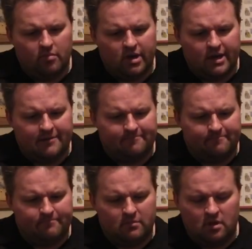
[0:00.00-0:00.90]
but
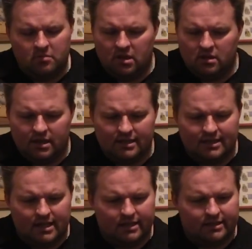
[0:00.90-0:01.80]
I mean, like I
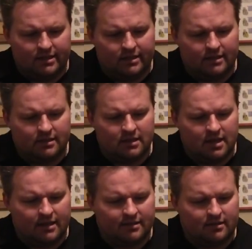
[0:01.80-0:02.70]
said, it's a it's a
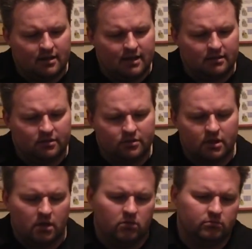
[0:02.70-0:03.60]
nice nice little
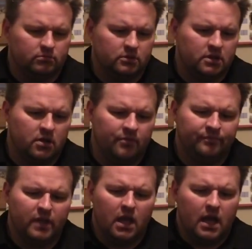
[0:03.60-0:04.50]
scope. So,
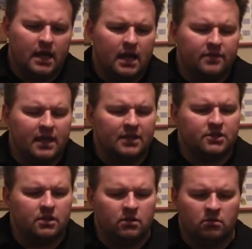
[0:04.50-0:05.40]
and I think
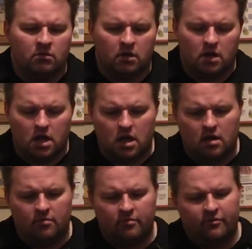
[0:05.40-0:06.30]
too,
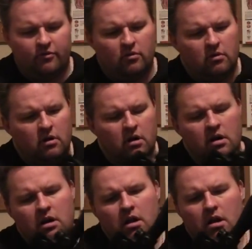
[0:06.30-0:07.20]
um, for
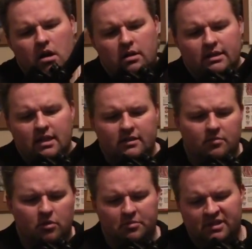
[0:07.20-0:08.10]
all intents
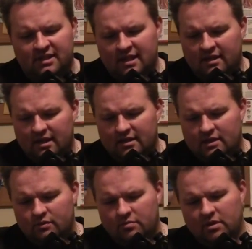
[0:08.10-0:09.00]
and purposes, I think
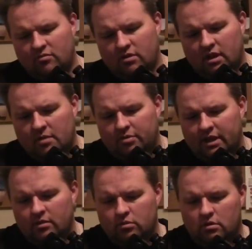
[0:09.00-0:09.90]
this would be really
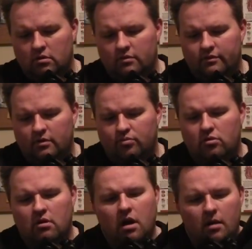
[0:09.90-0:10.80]
applicable for
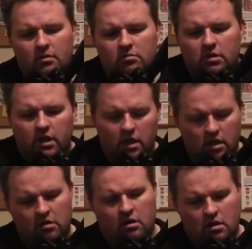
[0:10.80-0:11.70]

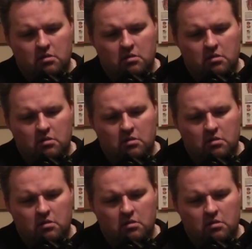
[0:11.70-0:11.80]
probably